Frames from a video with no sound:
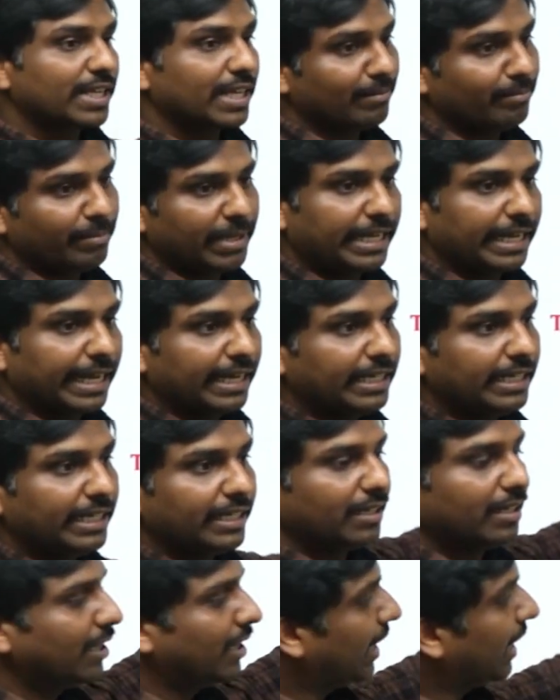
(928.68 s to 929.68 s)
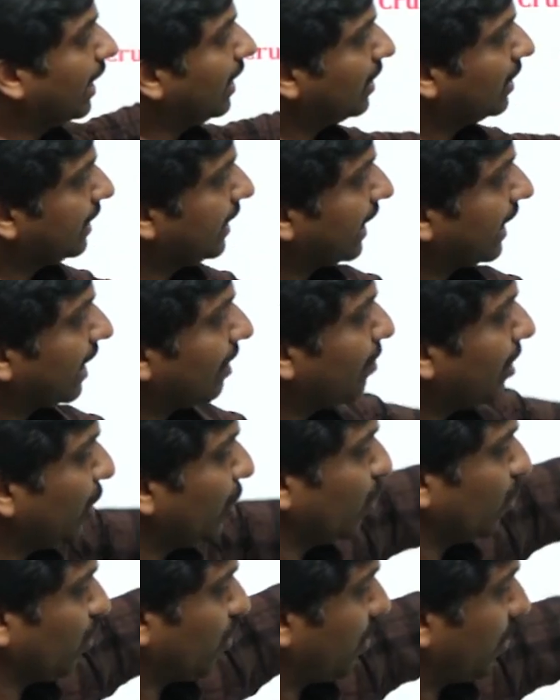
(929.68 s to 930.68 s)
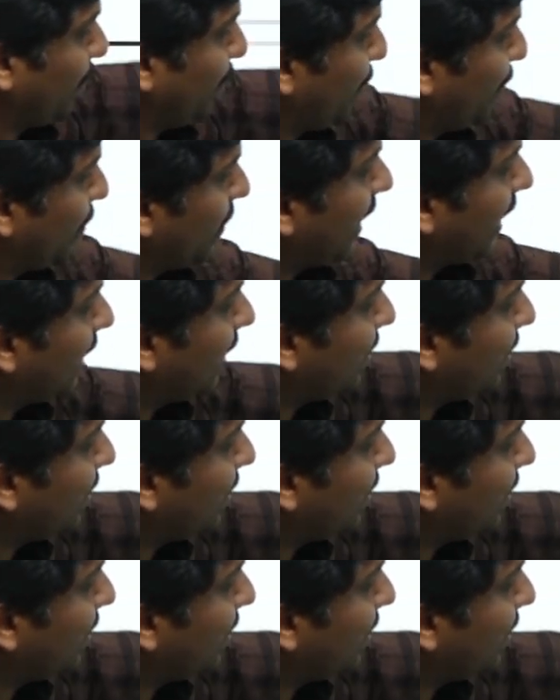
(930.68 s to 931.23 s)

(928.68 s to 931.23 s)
carried and they can be used. So that is